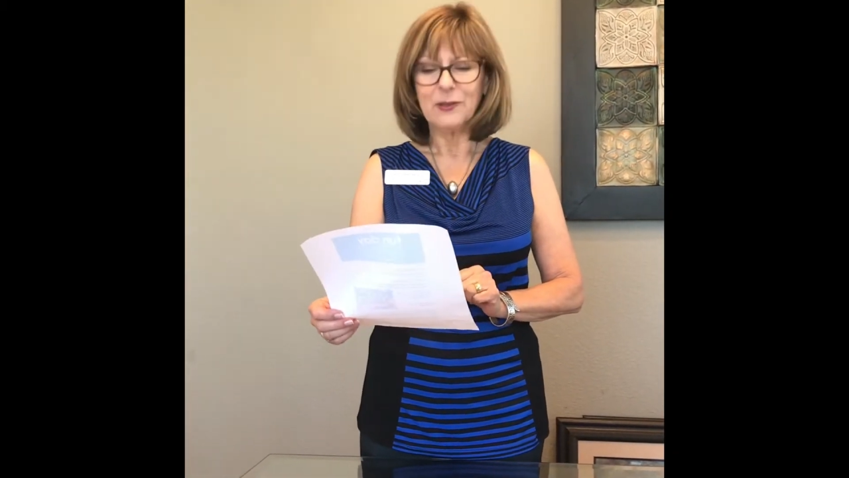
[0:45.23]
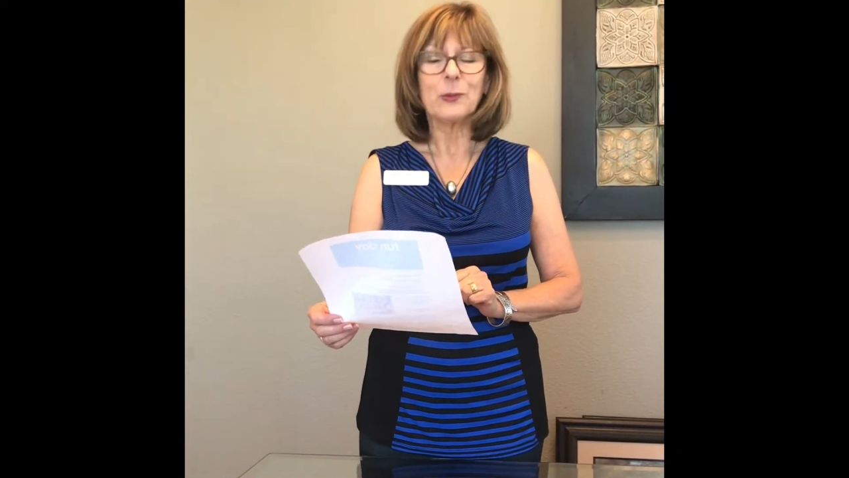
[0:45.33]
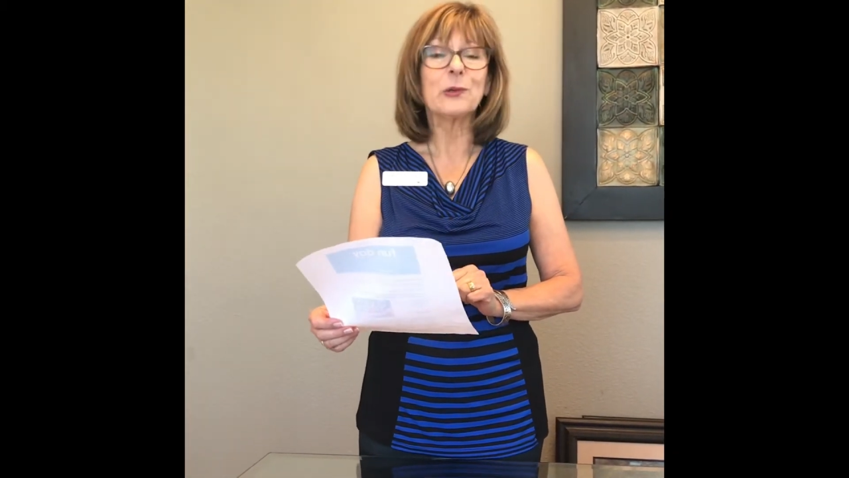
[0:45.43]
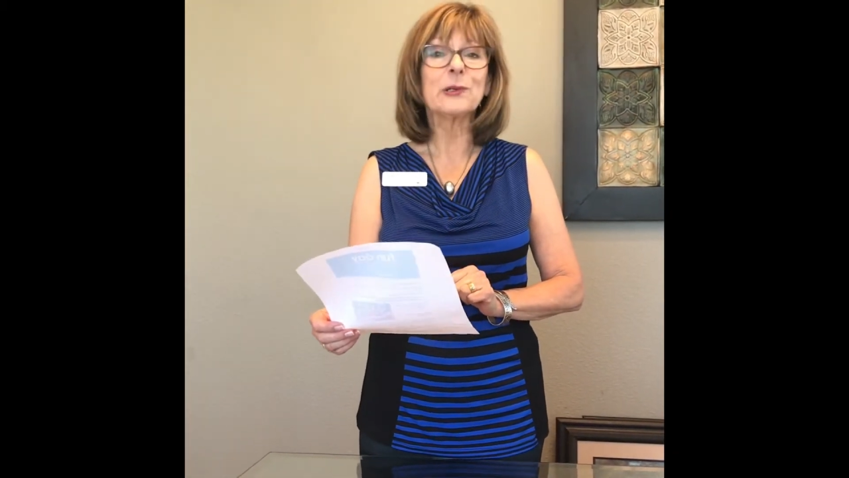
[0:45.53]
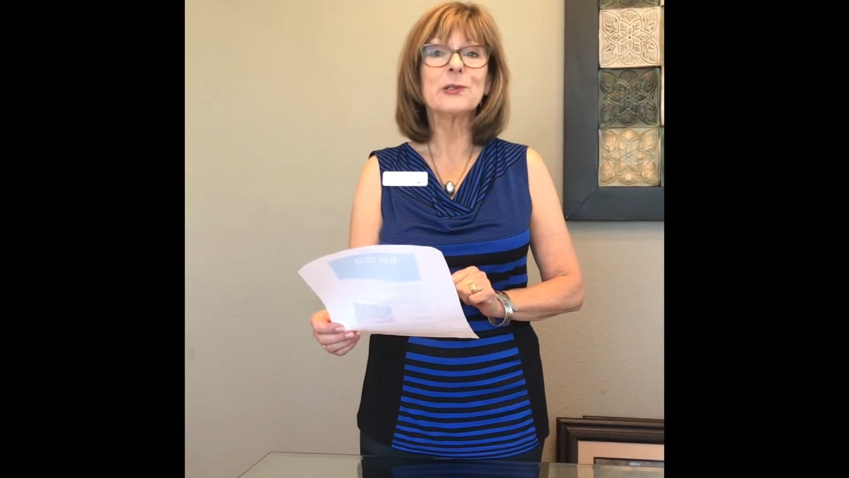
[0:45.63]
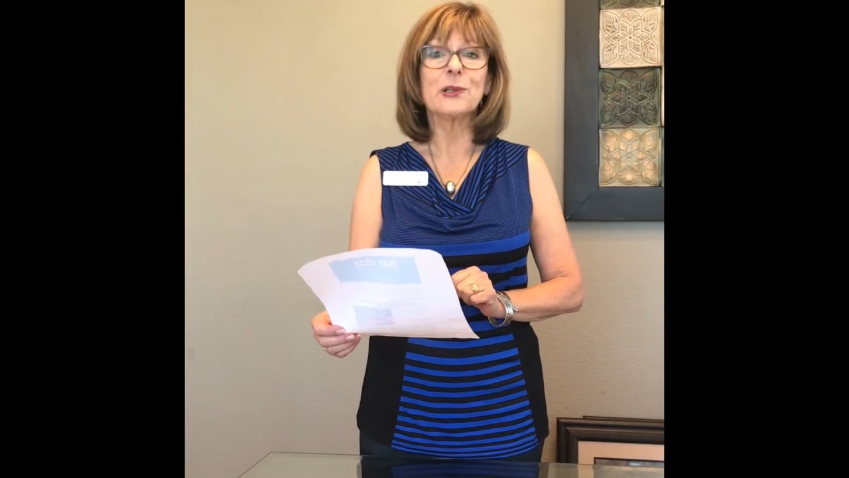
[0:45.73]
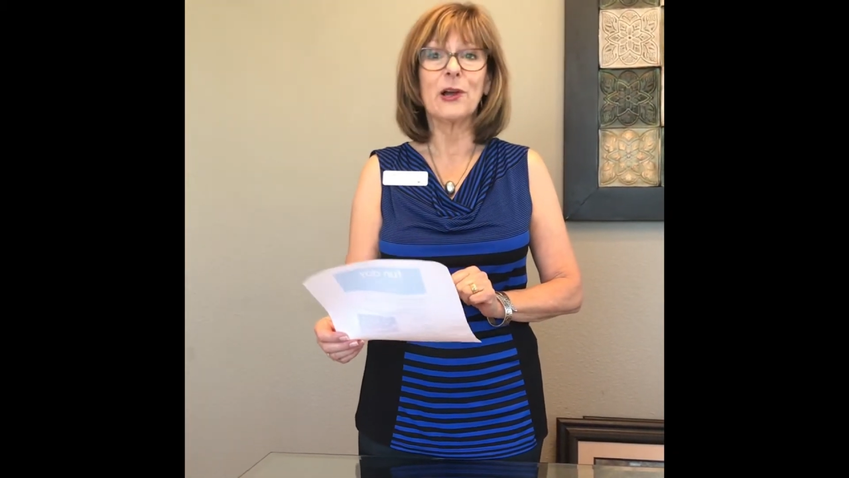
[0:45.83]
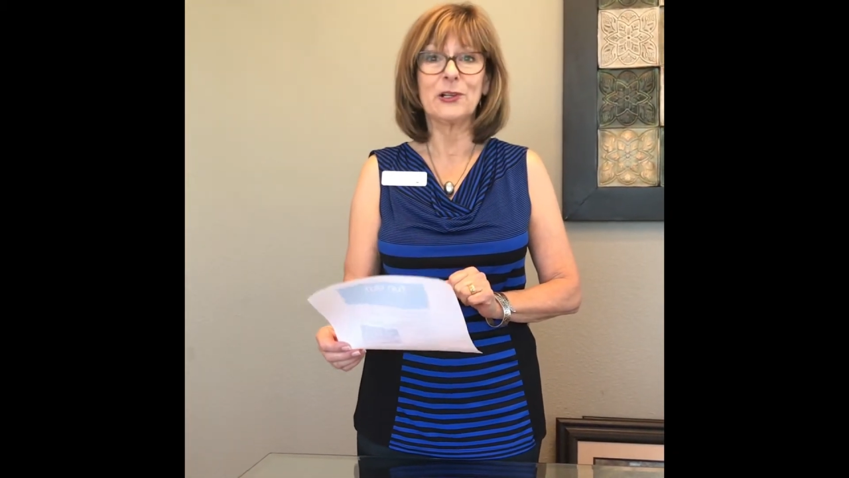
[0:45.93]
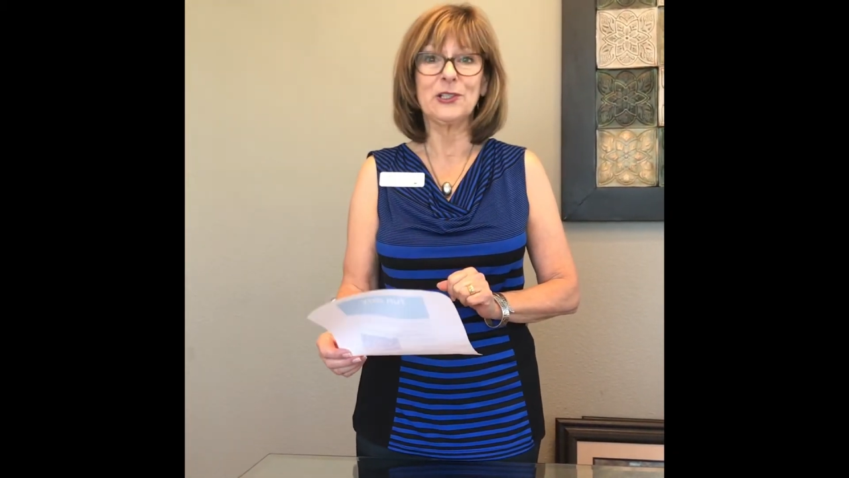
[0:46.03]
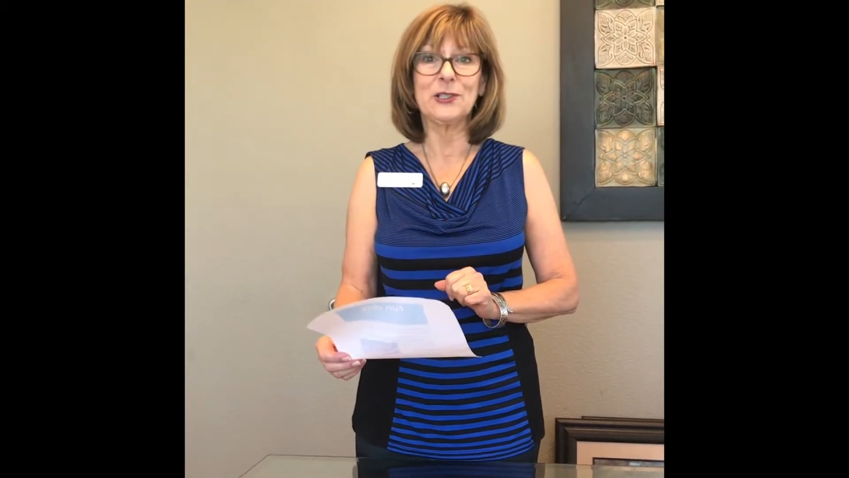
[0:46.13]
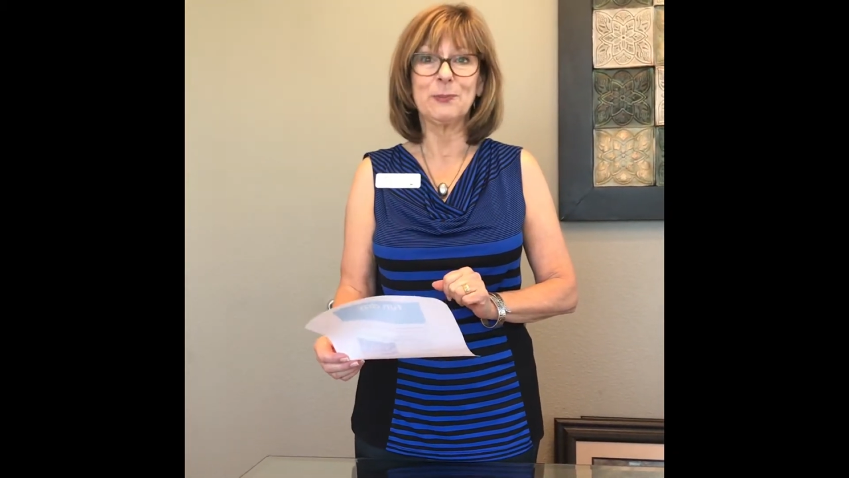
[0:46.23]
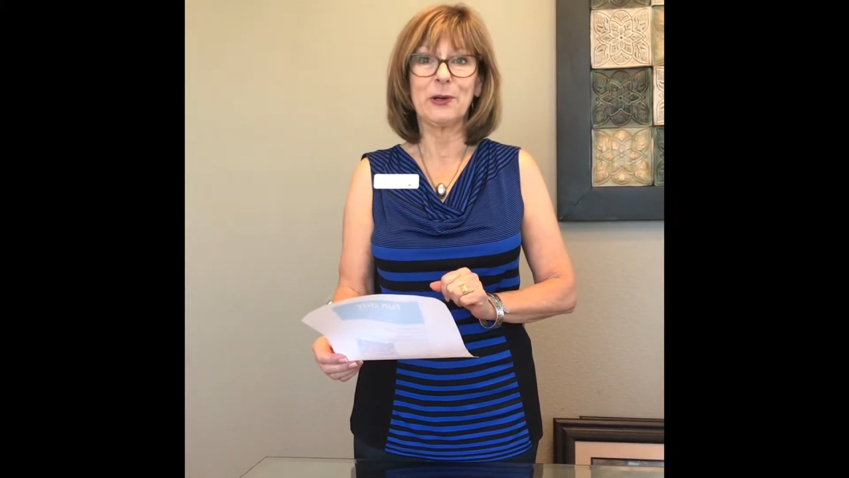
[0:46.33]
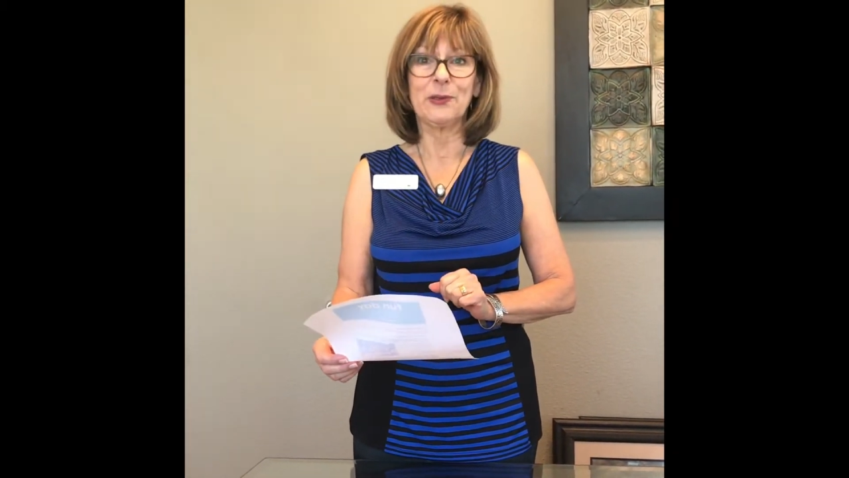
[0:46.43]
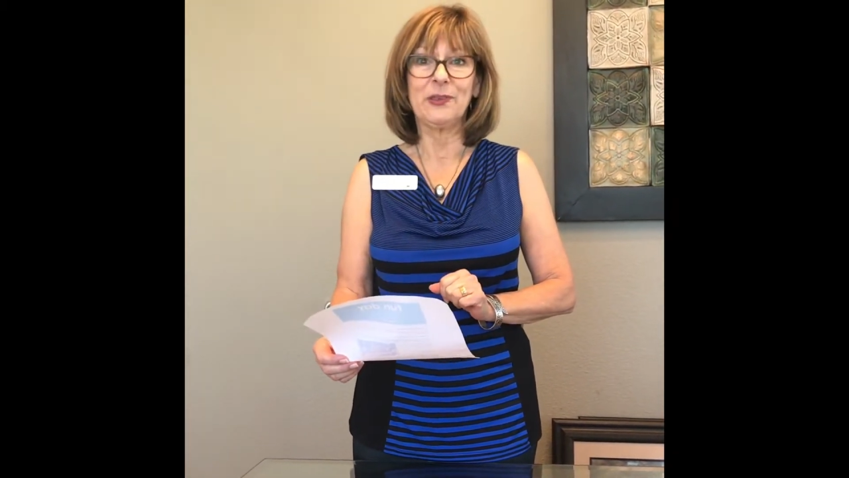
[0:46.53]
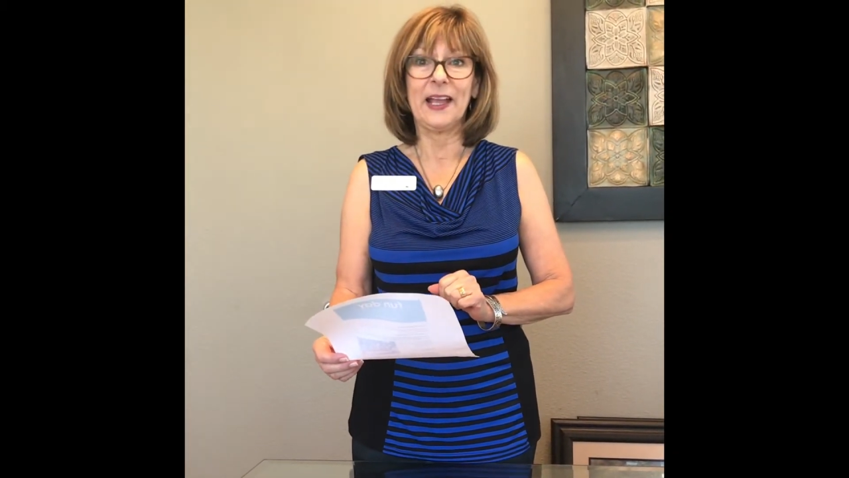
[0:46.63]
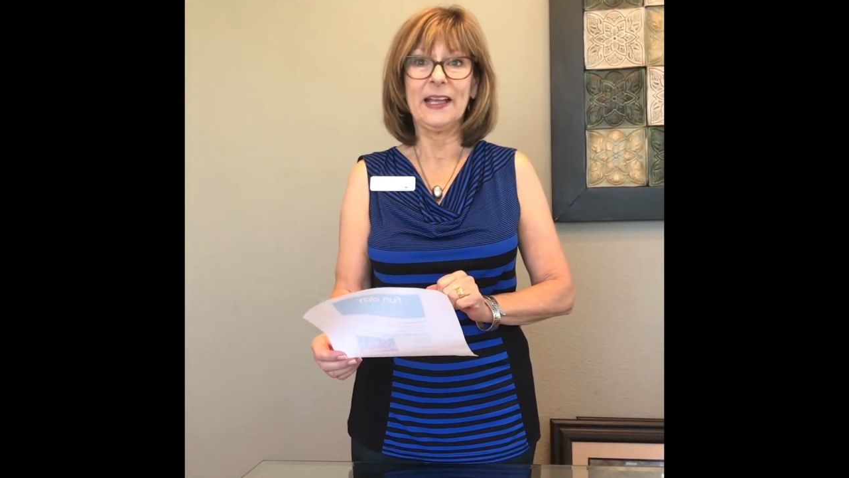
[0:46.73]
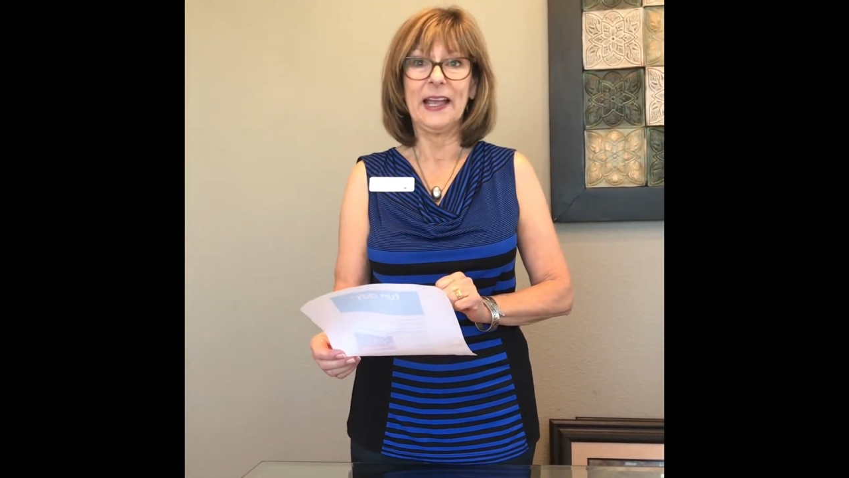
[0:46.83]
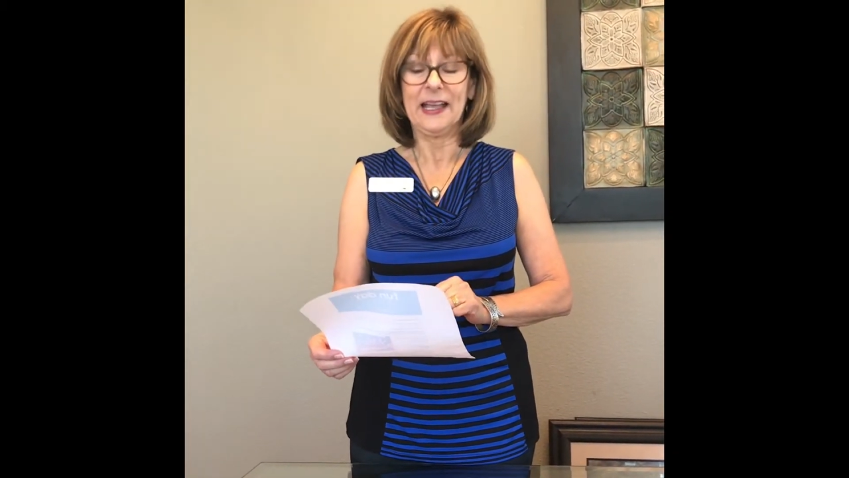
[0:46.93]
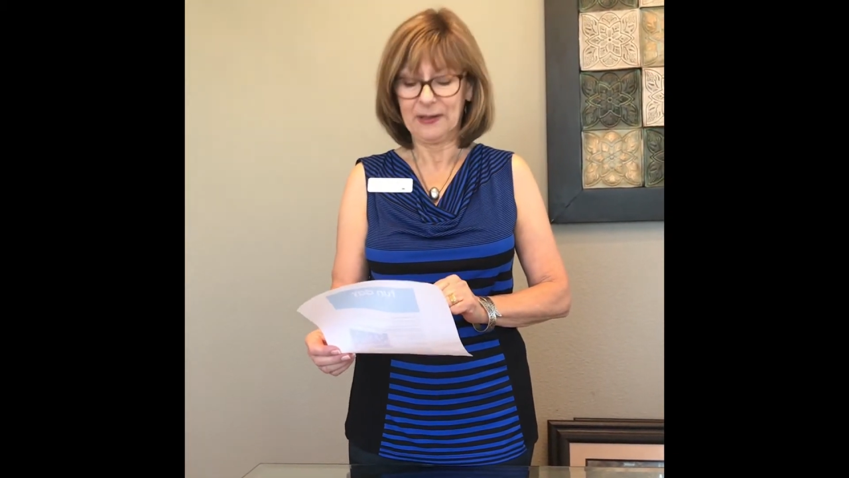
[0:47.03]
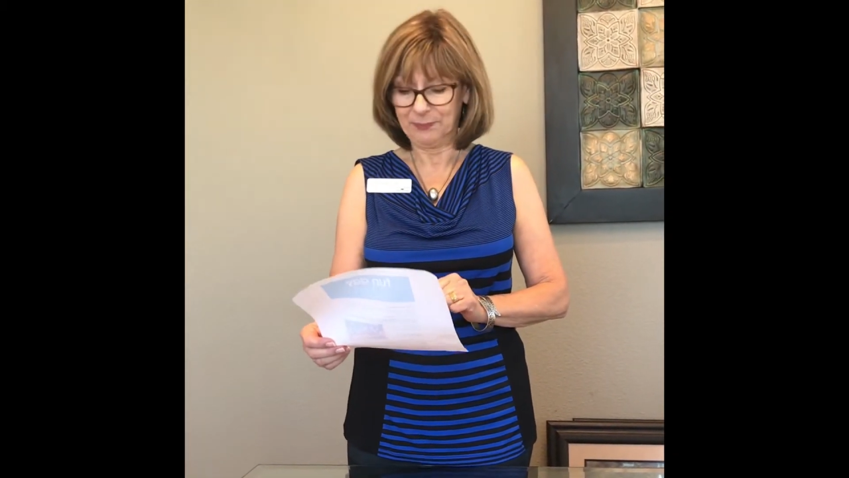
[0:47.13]
The world's largest birthday
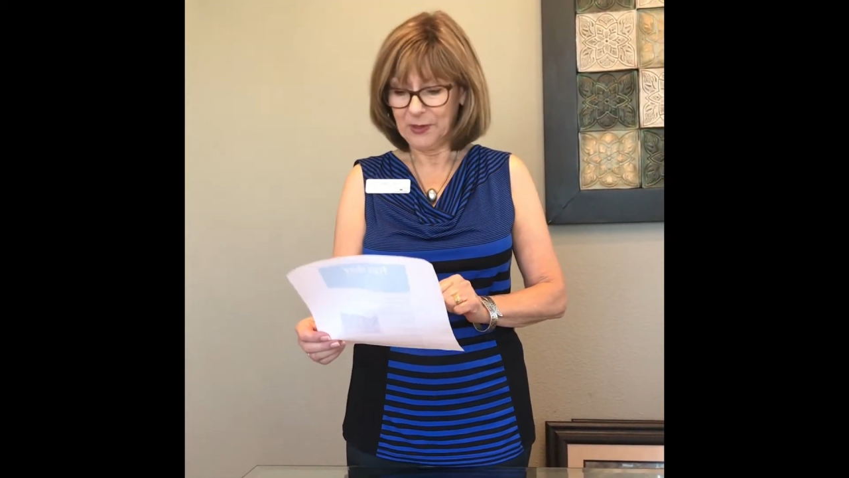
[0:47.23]
cake